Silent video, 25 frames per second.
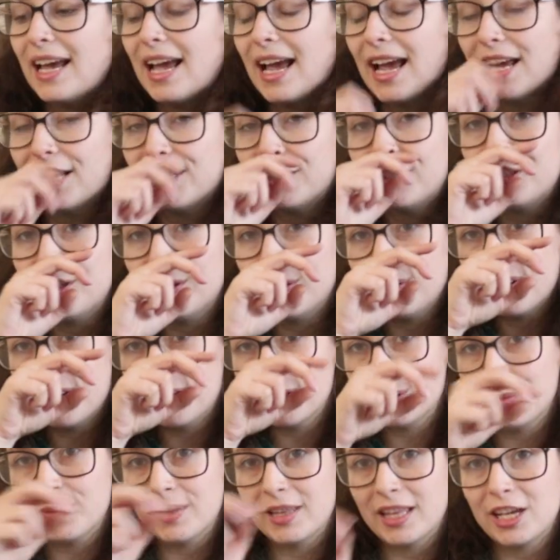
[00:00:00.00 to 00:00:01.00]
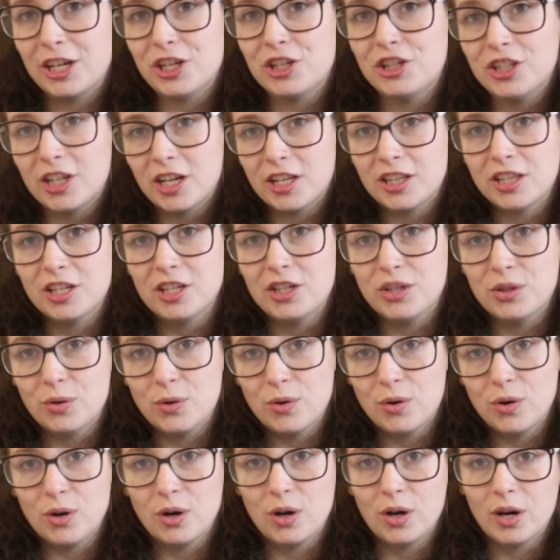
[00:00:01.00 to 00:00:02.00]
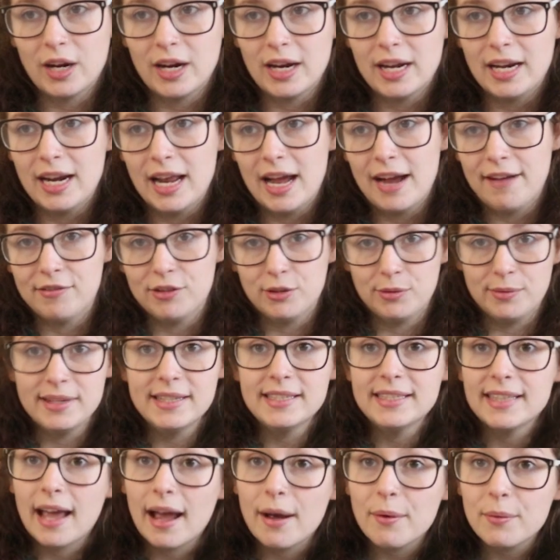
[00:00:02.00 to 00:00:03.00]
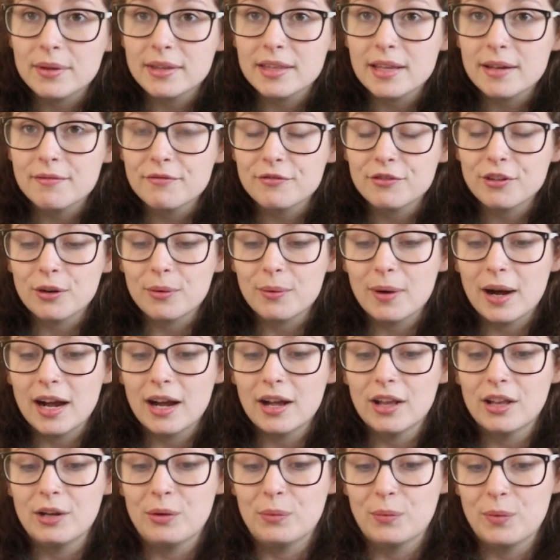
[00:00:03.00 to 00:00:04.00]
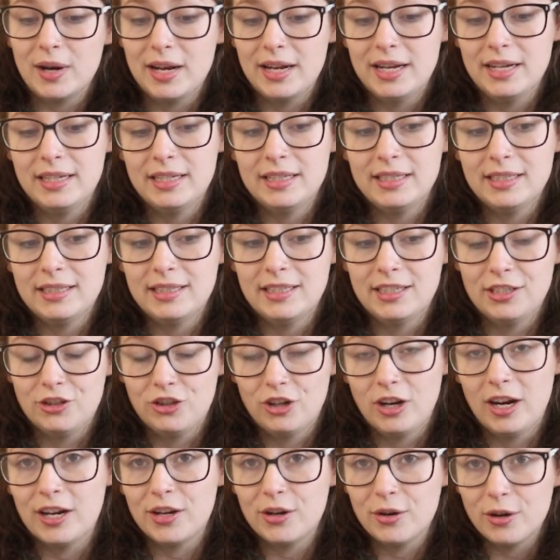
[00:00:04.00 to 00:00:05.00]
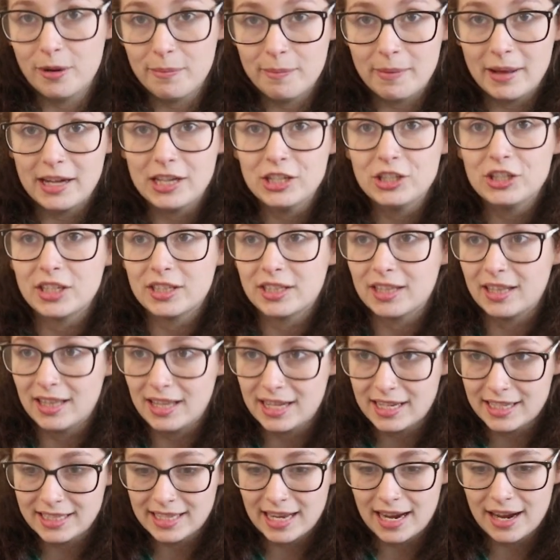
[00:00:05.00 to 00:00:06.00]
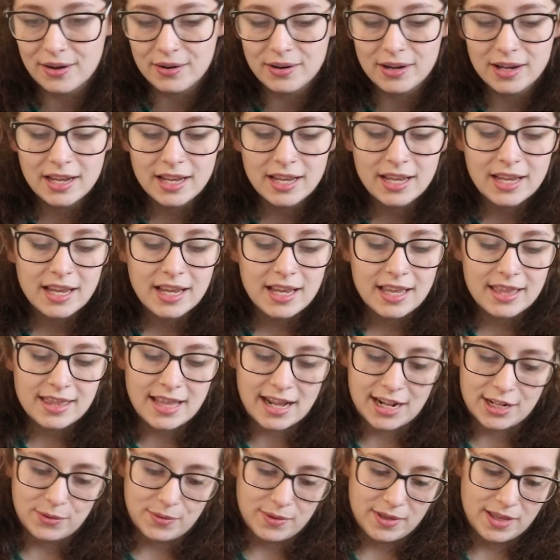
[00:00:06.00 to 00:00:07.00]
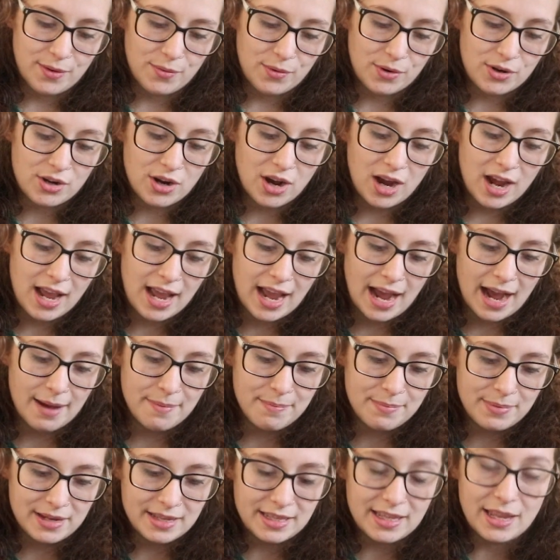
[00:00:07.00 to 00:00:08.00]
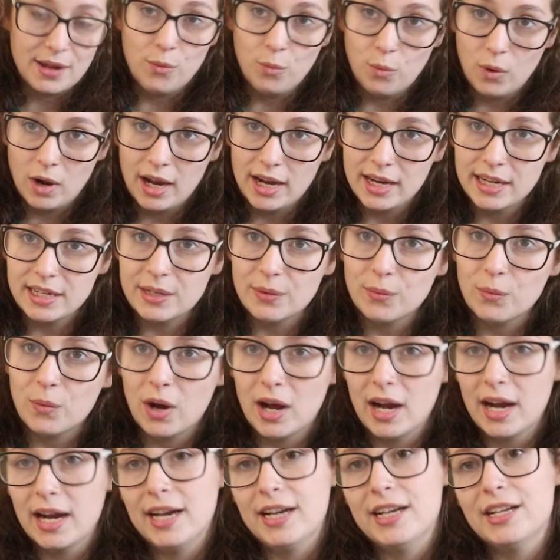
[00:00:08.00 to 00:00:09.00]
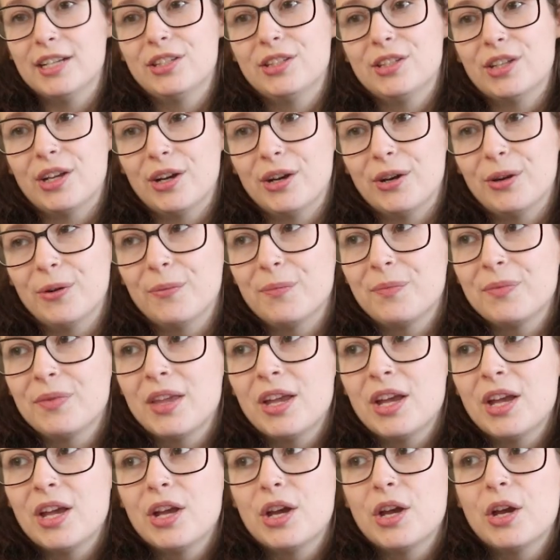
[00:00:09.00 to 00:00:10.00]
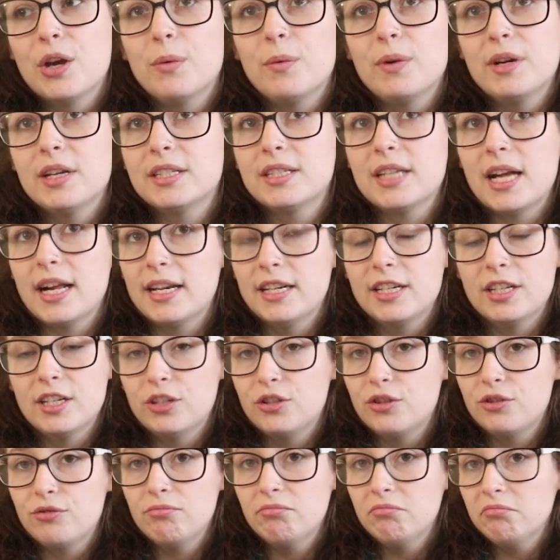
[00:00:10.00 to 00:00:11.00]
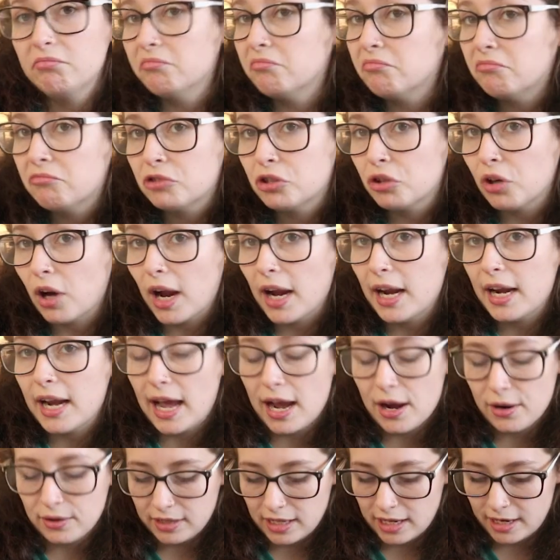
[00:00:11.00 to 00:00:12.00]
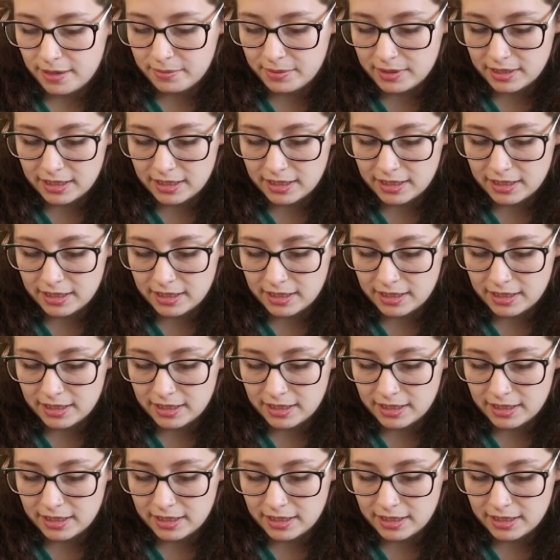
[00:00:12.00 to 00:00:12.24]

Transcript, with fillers: as soon as we like shut the door and after we sat with them for a while and went to try and go to bed and shut the lights out, that's when they were not happy and they whined and whined. So we decided to tr try it out and let them